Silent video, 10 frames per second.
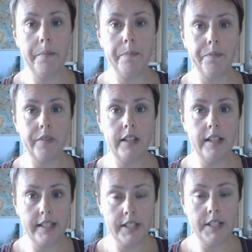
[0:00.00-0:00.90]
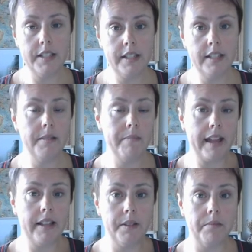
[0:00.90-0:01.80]
Um, is
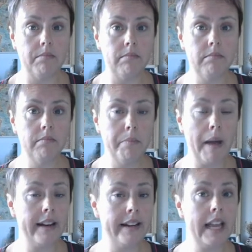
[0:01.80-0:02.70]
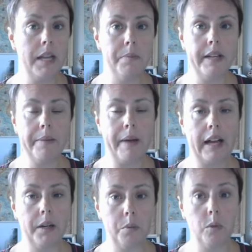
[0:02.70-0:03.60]
to, to make them pattern
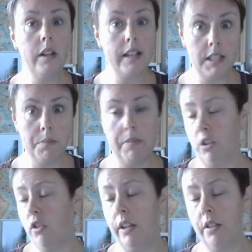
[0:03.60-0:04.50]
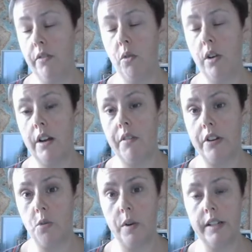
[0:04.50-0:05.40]
keeper compatible, especially the
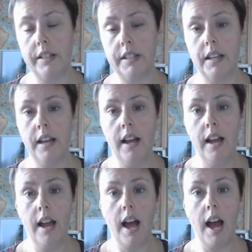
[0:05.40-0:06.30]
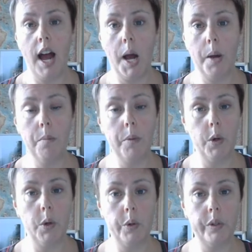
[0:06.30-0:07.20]
full coverage ones,
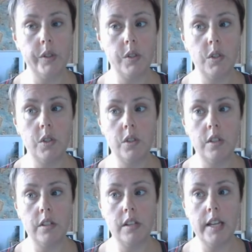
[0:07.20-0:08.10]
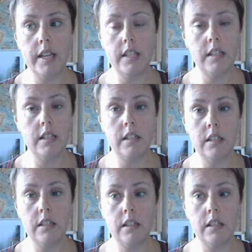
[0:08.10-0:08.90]
um, because it,